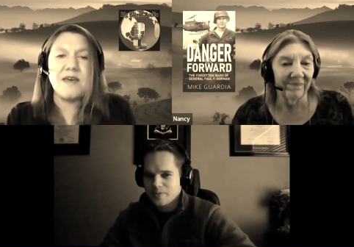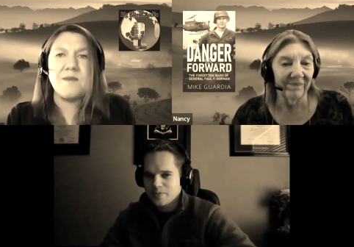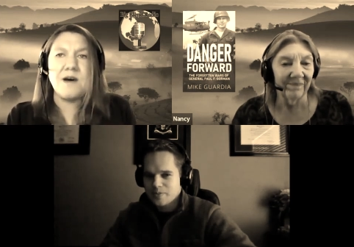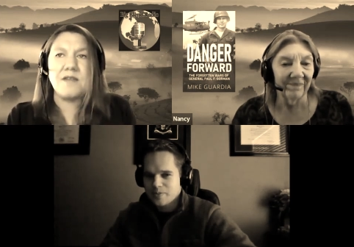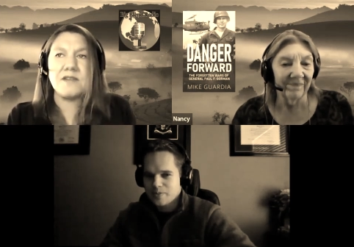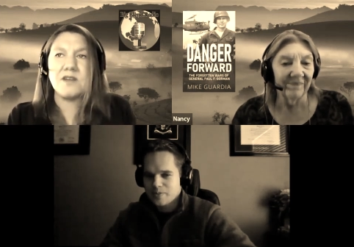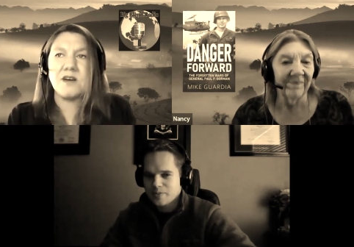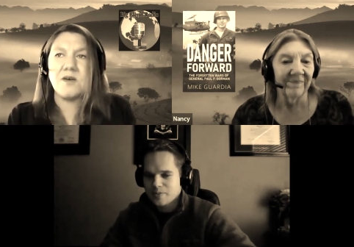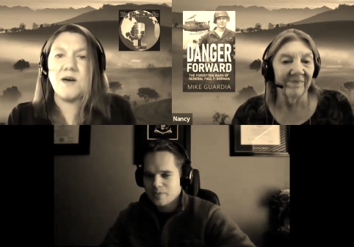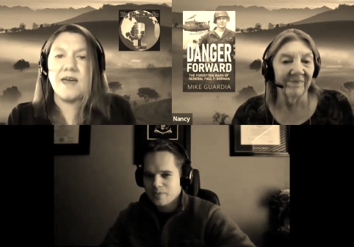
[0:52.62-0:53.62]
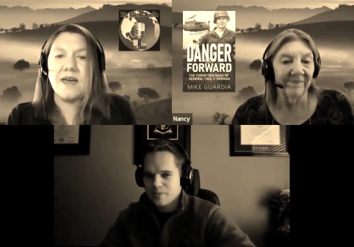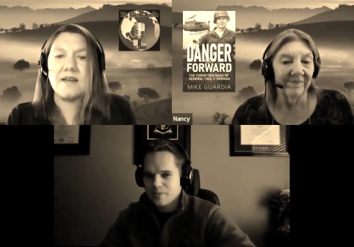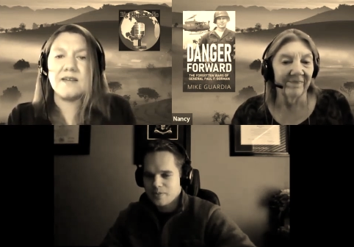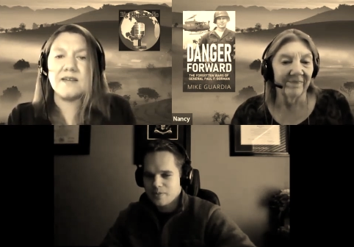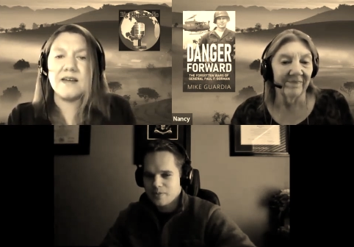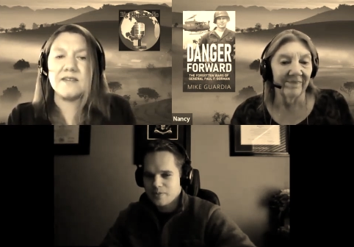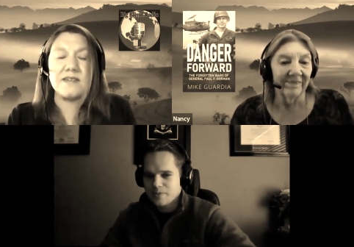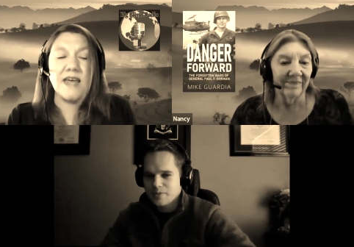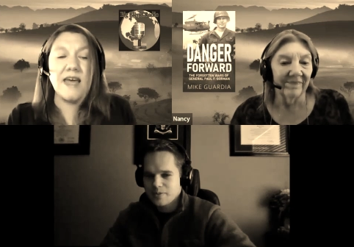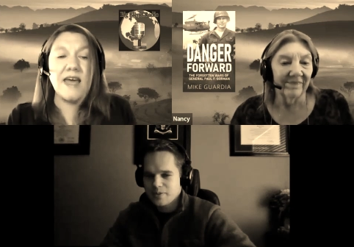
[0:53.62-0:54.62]
Speaker 1: him on the show. And uh,
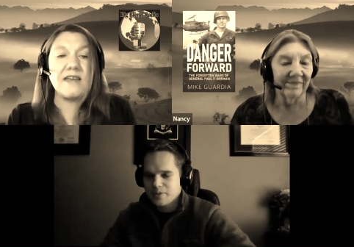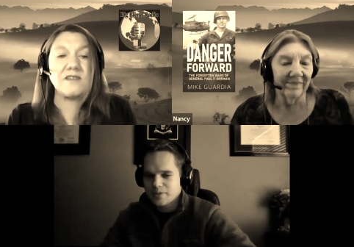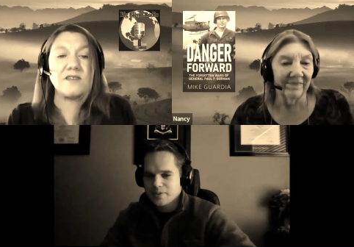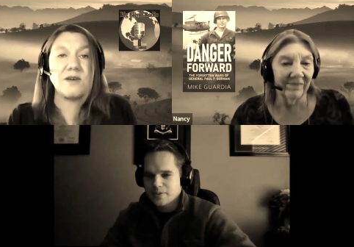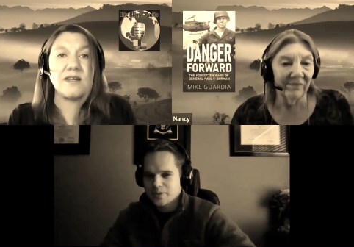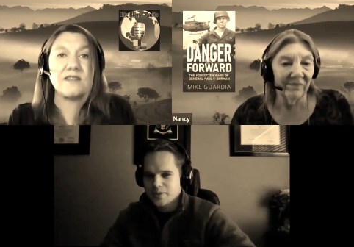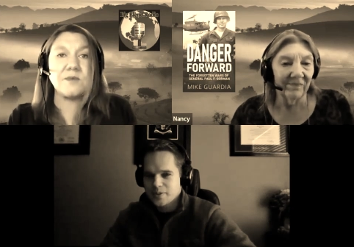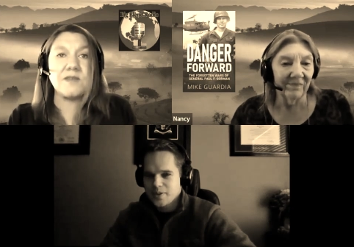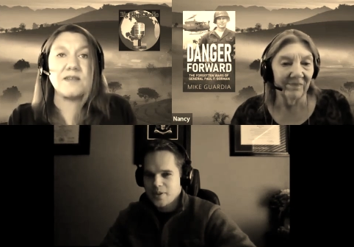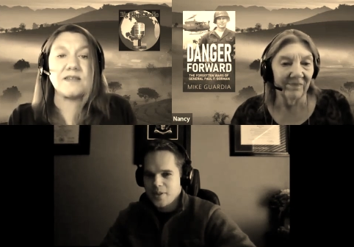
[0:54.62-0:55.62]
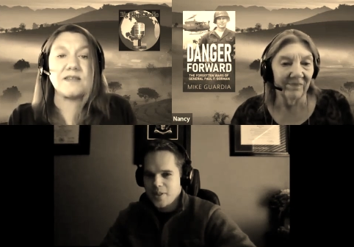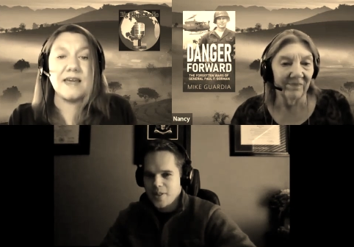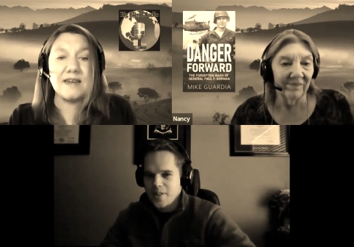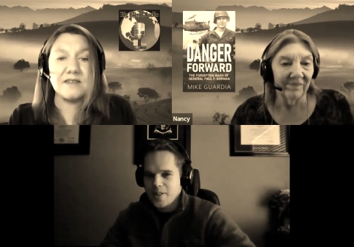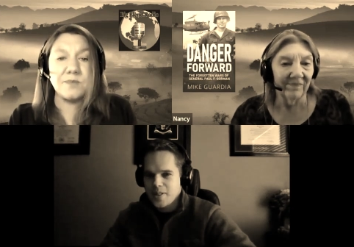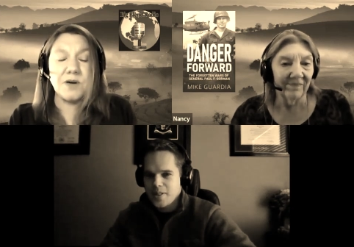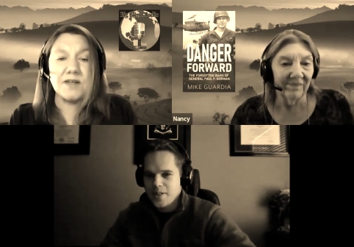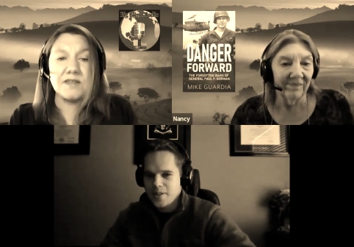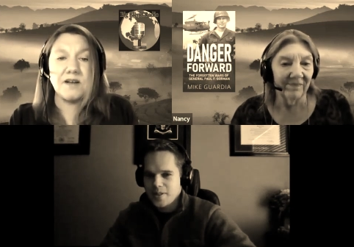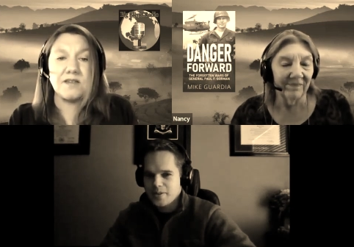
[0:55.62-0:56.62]
today he is joining us with his latest book.
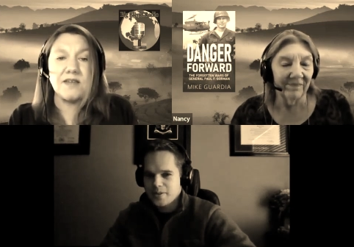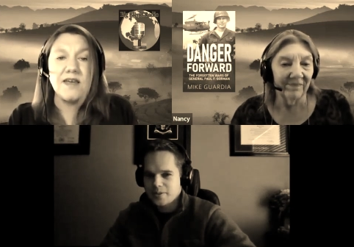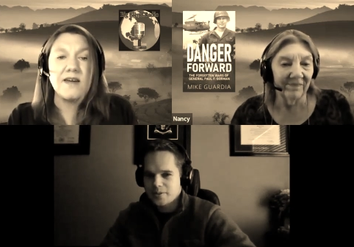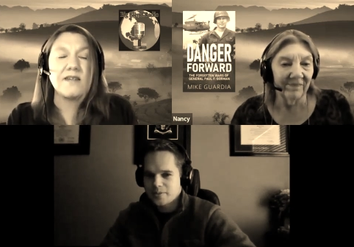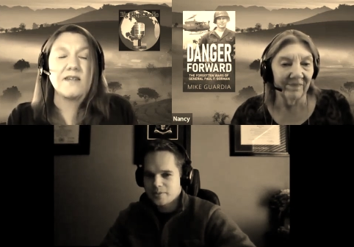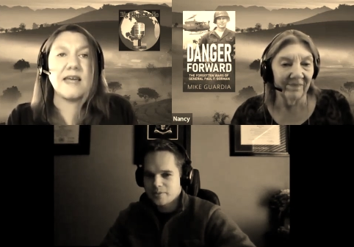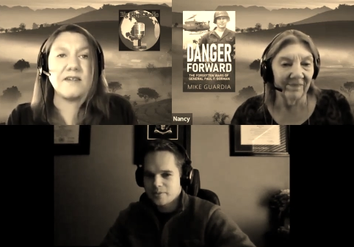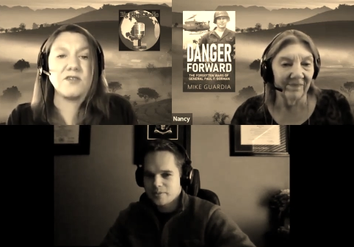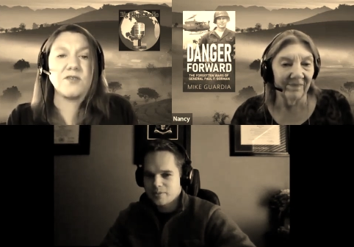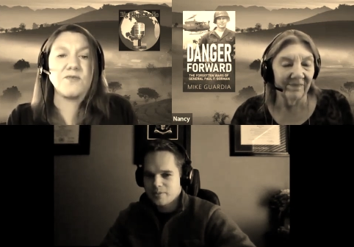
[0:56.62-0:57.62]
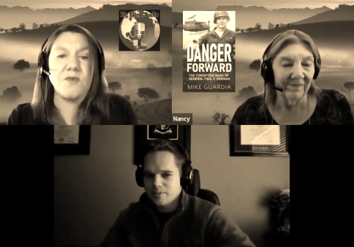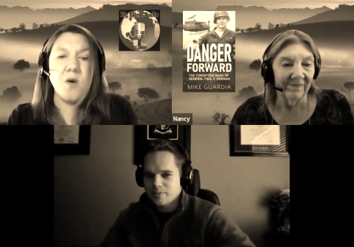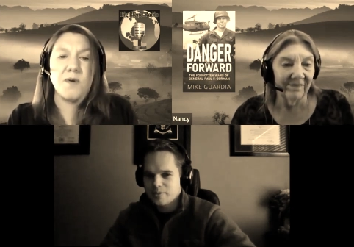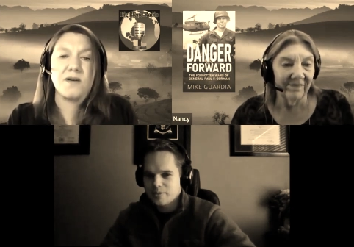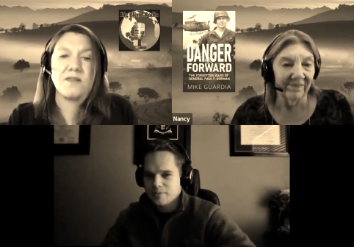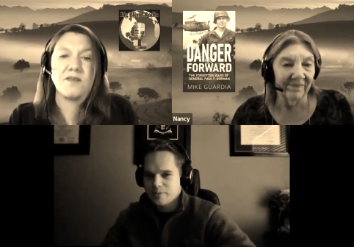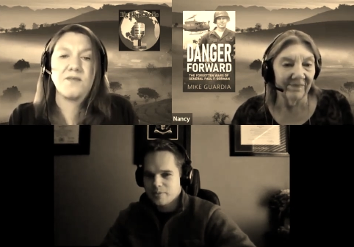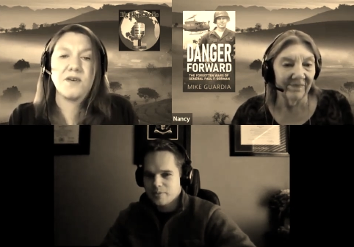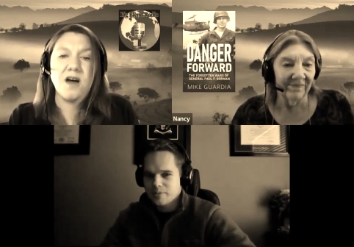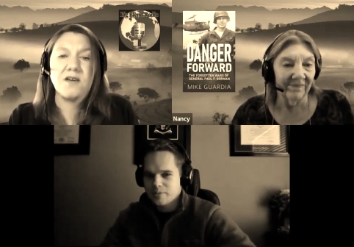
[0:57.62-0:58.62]
It's called Danger Forward, The
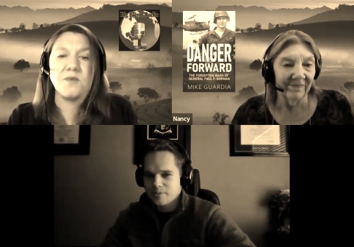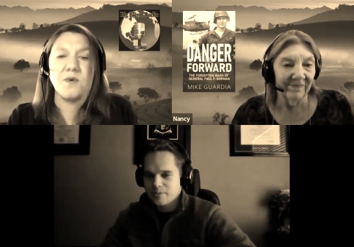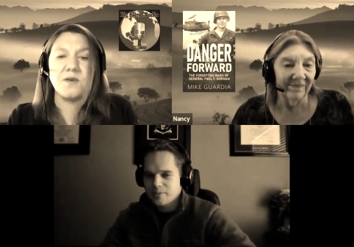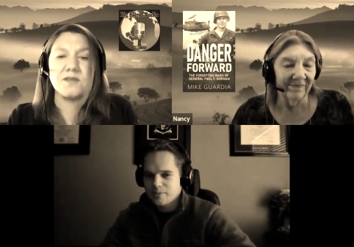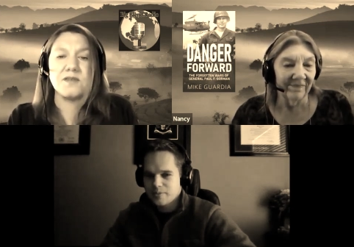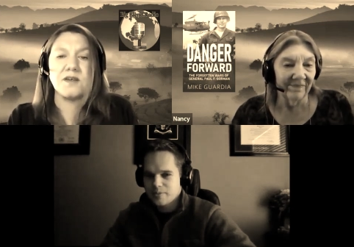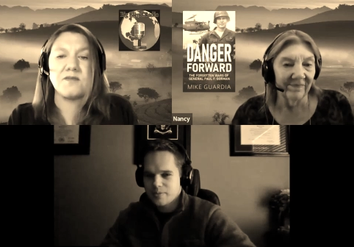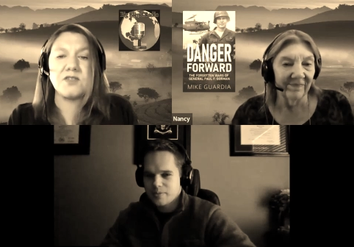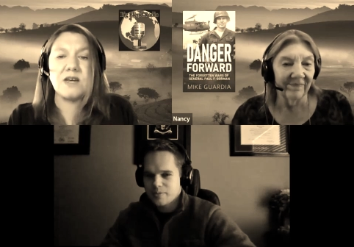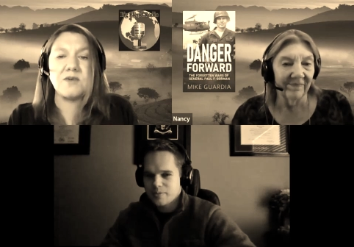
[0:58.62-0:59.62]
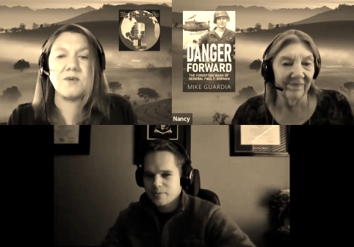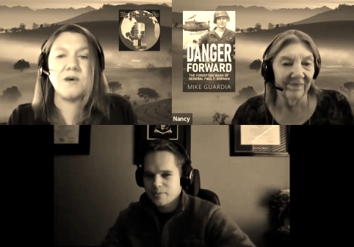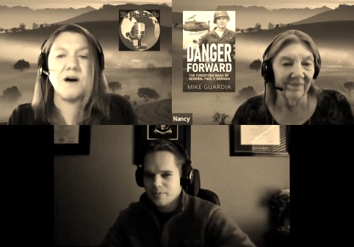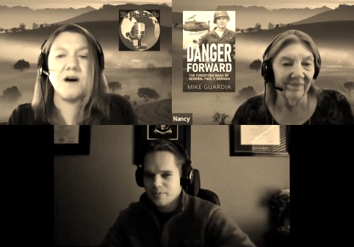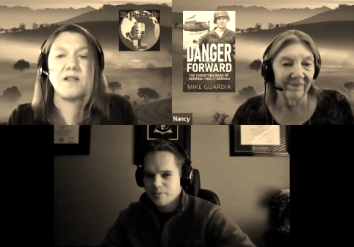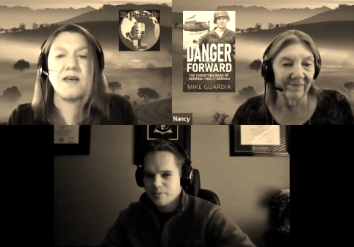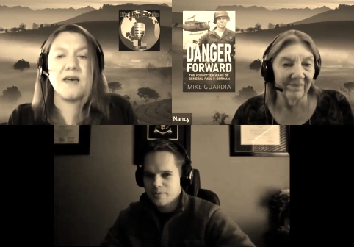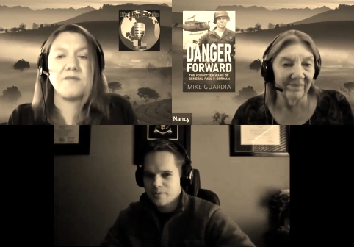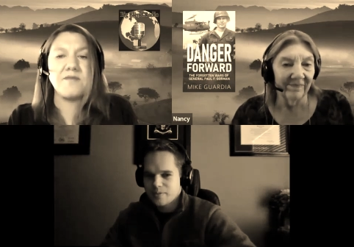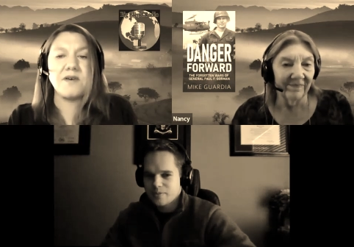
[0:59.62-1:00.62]
Forgotten Wars of General Paul
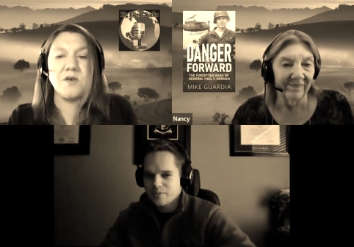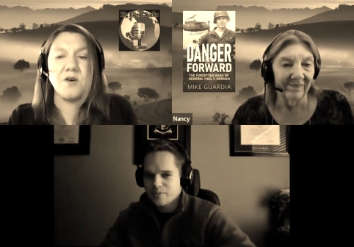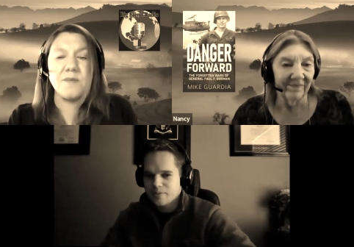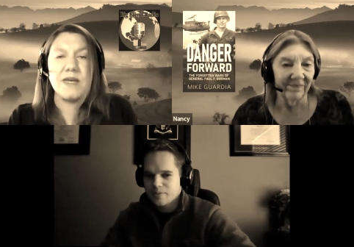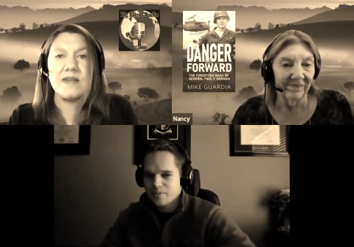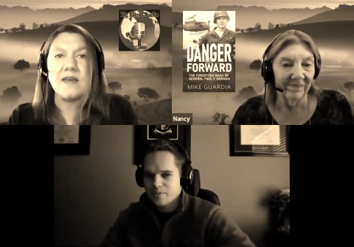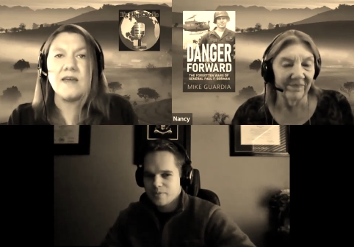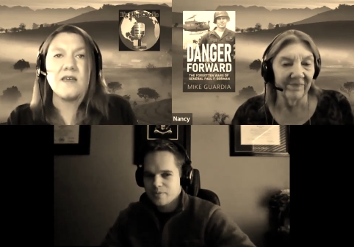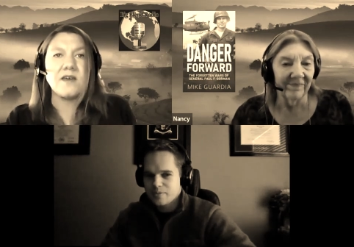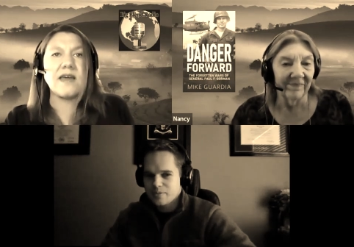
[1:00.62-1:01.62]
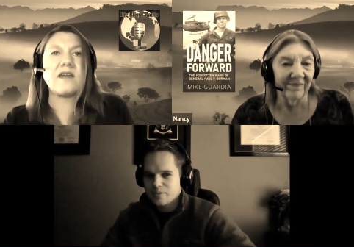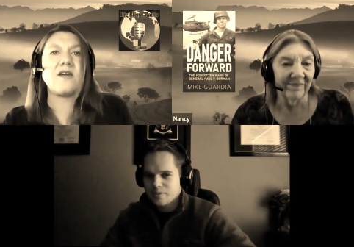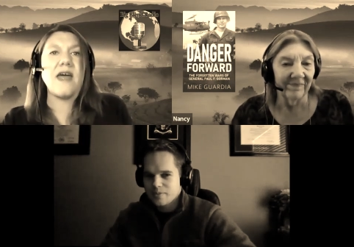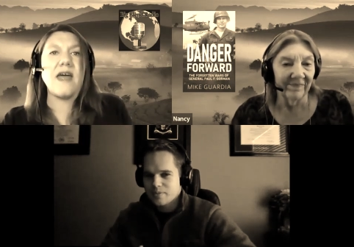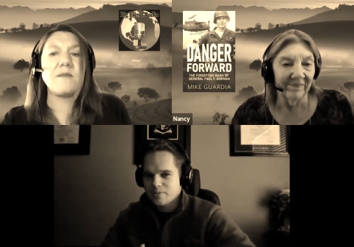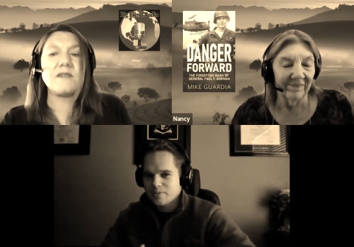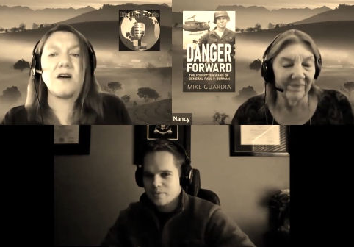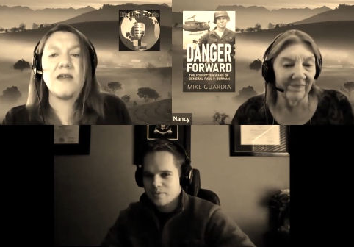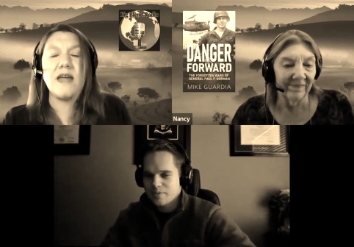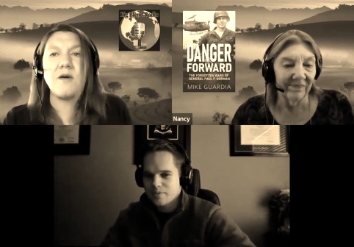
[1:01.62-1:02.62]
F. Gorman. You can get on
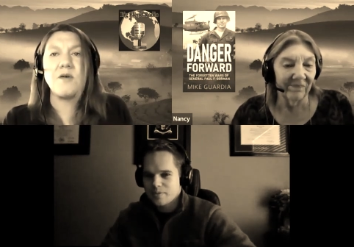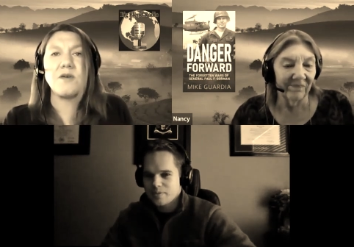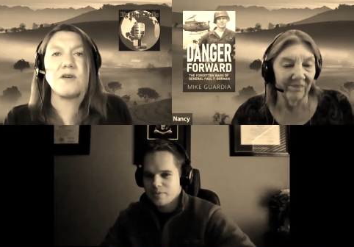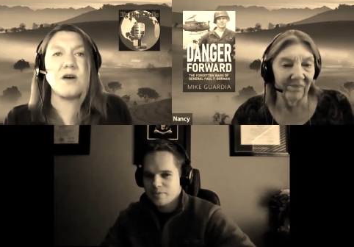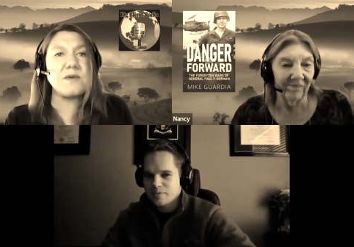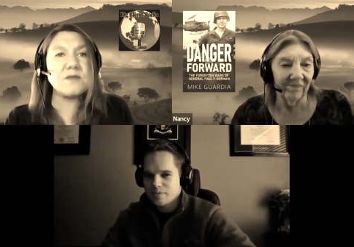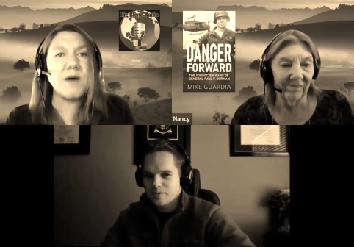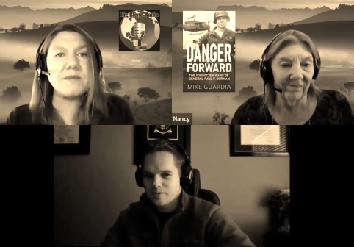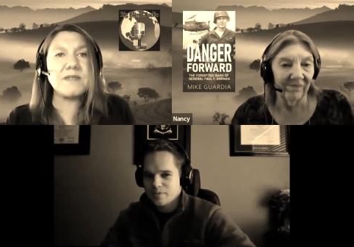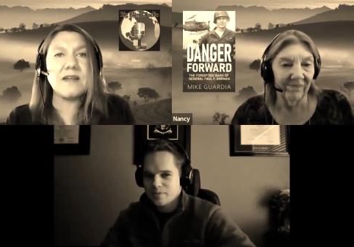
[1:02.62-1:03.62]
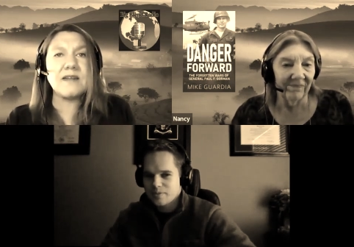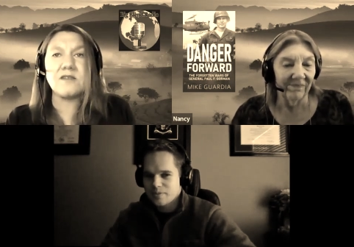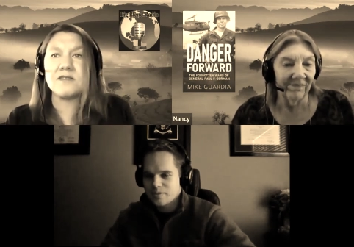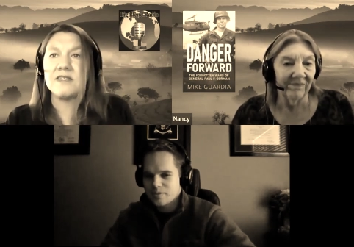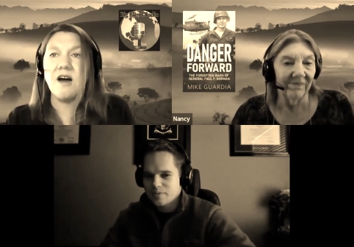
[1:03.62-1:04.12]
Amazon now or go to his website. You'll